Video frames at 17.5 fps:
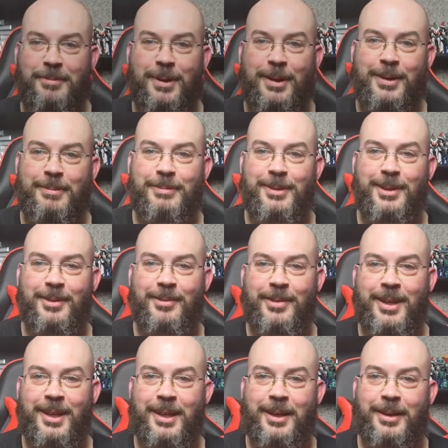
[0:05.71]
welcome to the
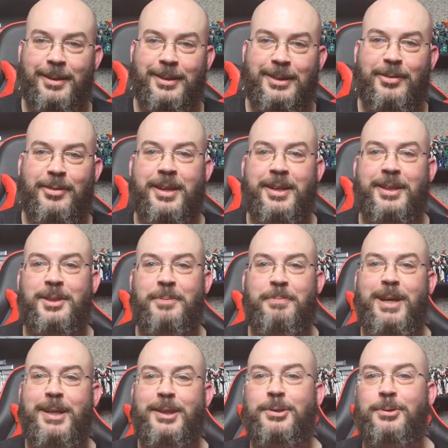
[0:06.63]
video. It's a very
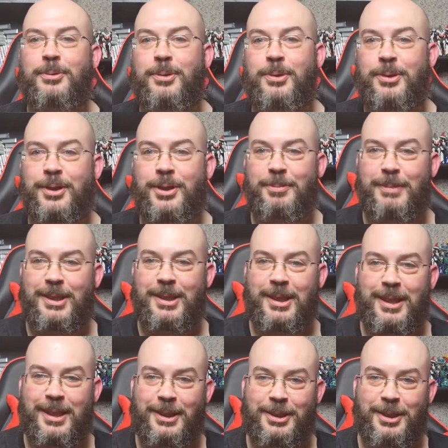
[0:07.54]
special Christmas
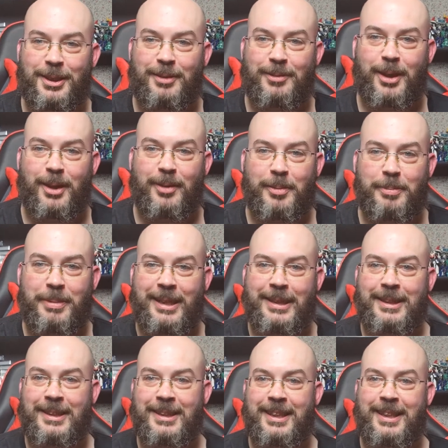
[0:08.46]
edition of Overbite
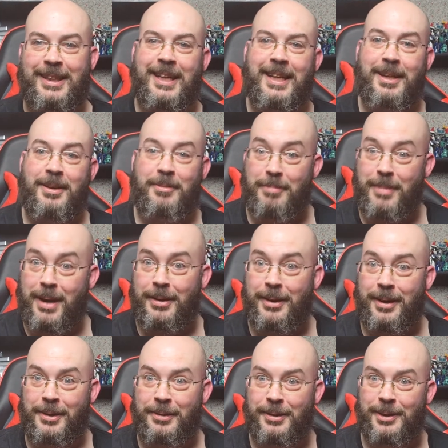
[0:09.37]
today.
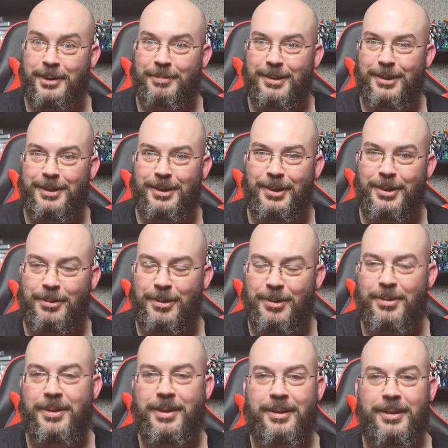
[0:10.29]
Merry Christmas to you
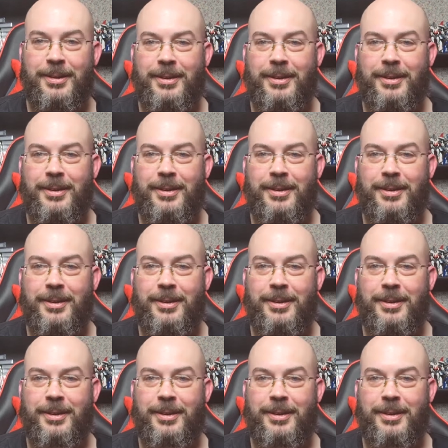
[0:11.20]
all.